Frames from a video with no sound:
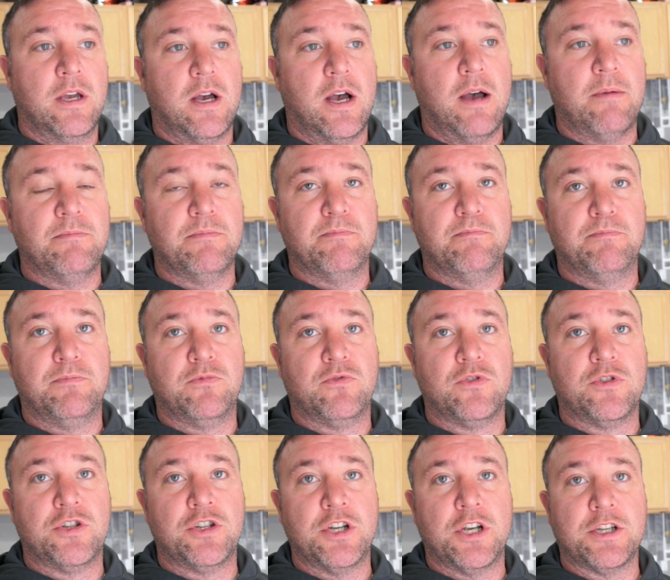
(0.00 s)
I'm
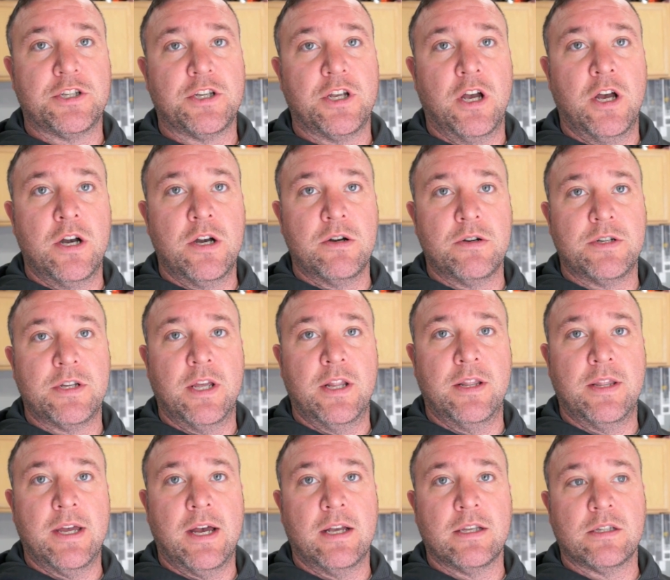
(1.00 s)
just under
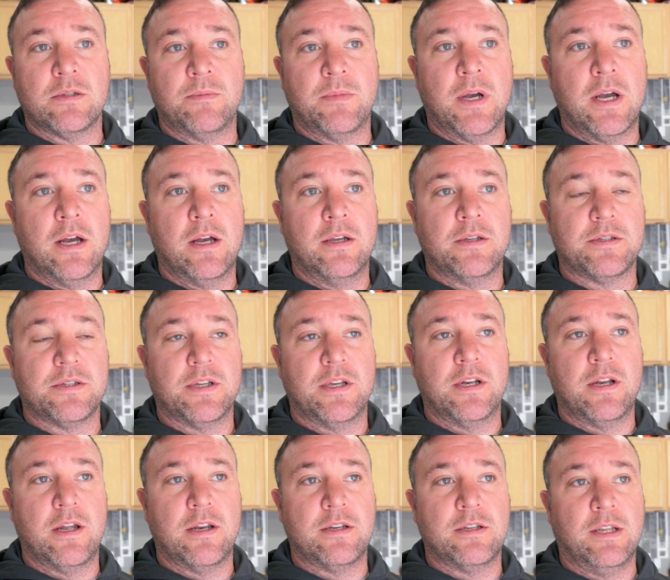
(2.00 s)
10,000 miles,
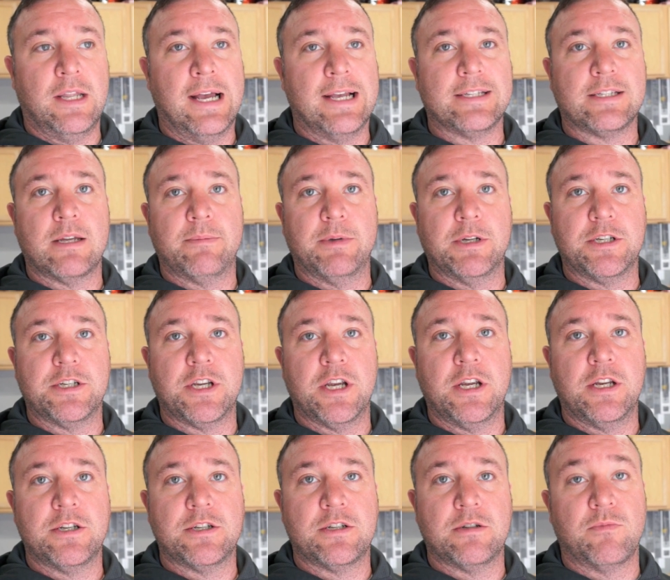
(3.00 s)
and last time I
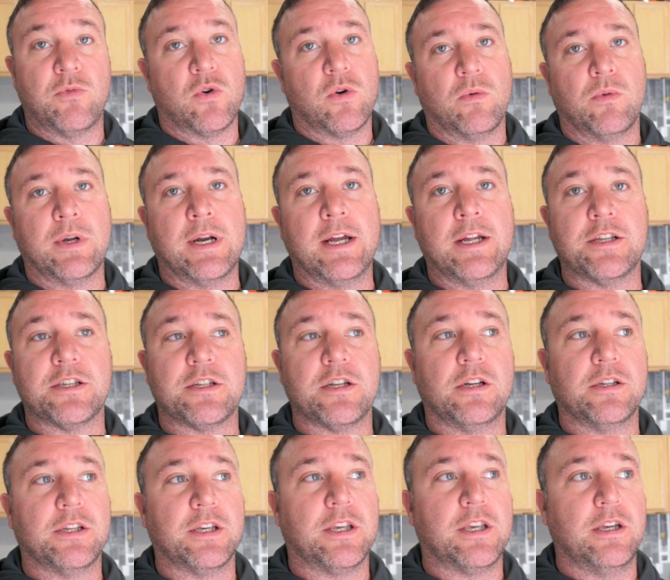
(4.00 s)
changed them, or when I
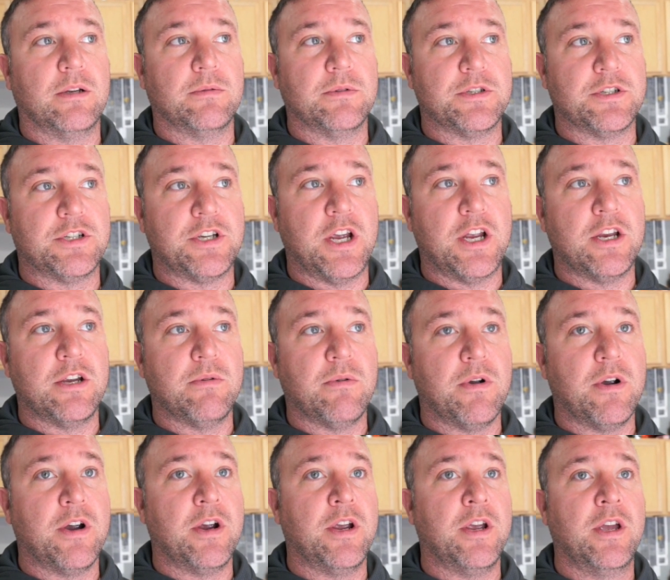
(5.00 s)
installed the kit, was
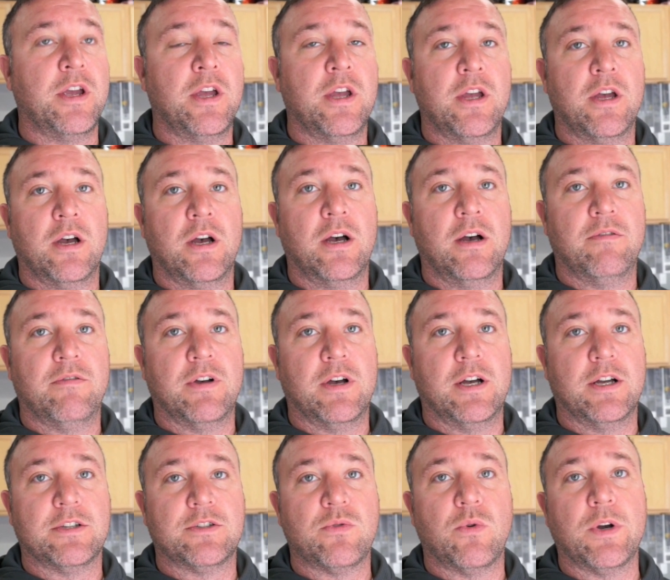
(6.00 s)
January of
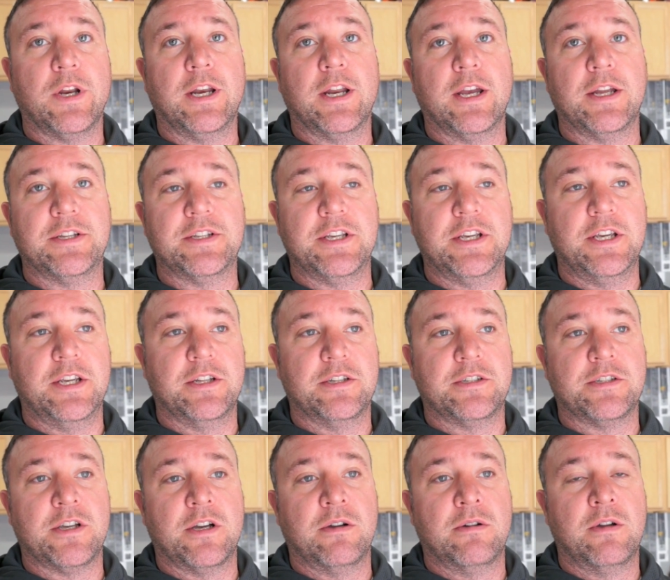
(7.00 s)
2019.
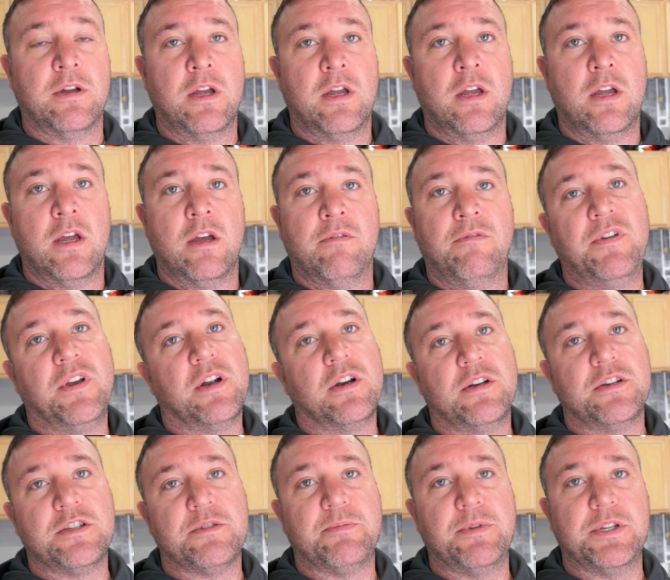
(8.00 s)
So figured
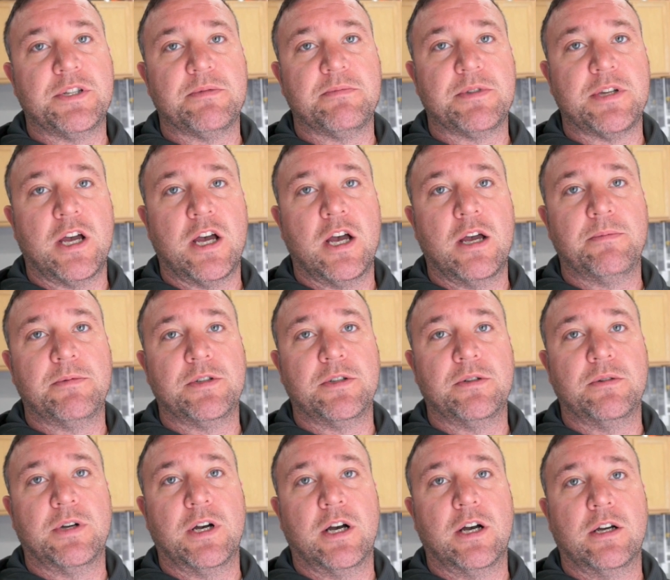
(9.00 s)
it'd just be some time
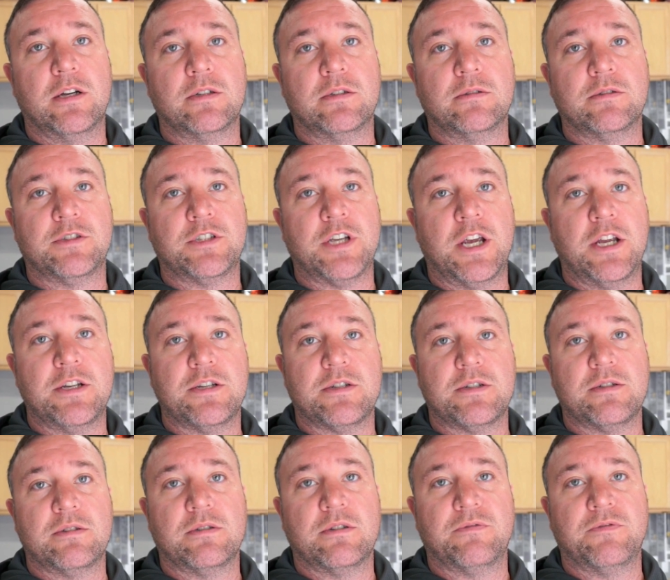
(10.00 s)
to
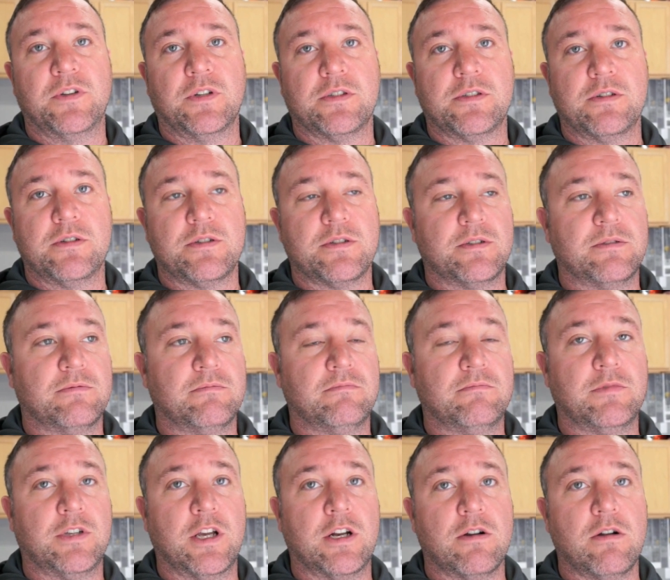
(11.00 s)
change the filters and
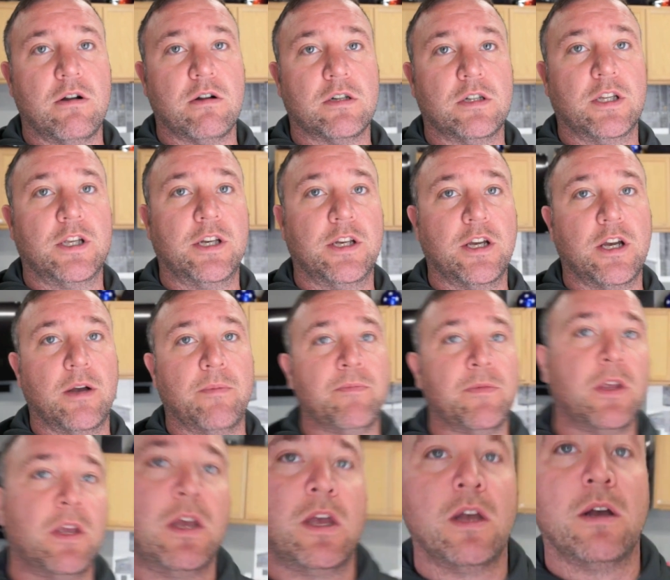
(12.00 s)
get her all cleaned up.
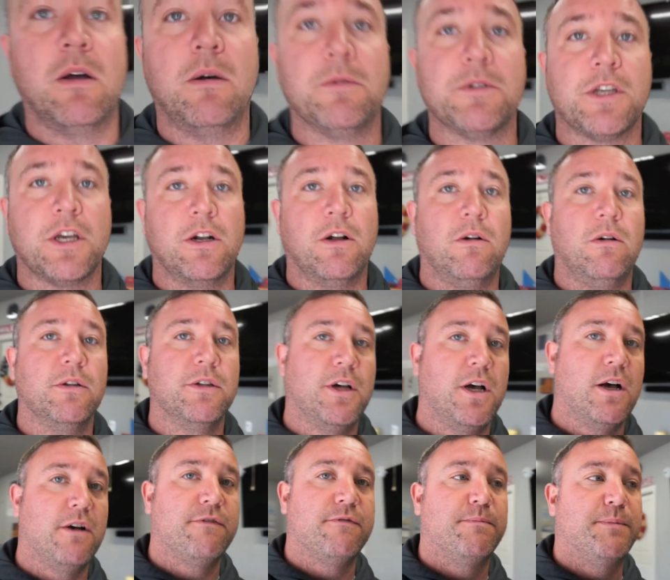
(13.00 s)
I was going to hold
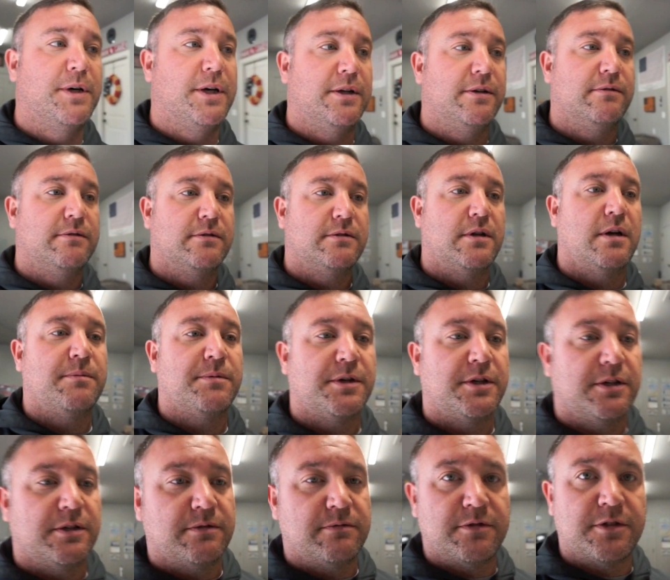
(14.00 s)
off, but I'm going
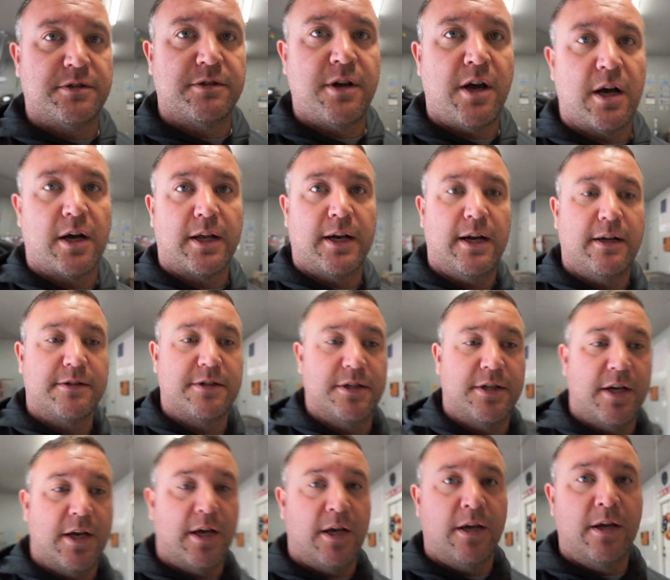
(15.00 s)
to just knock it out
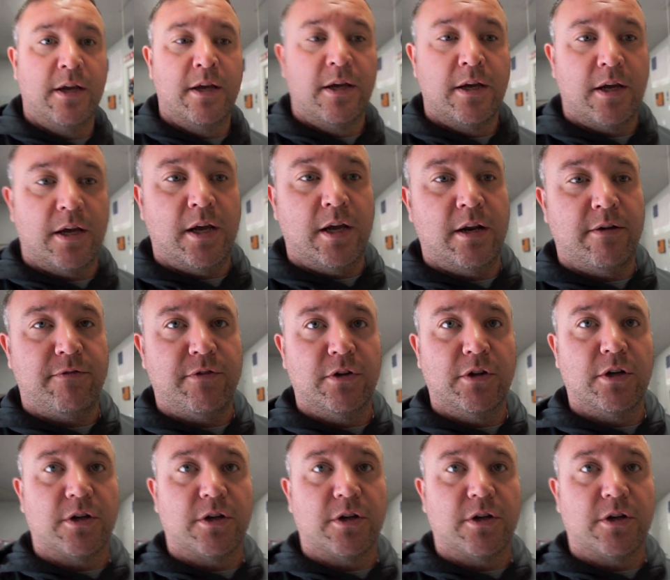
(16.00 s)
today. And if you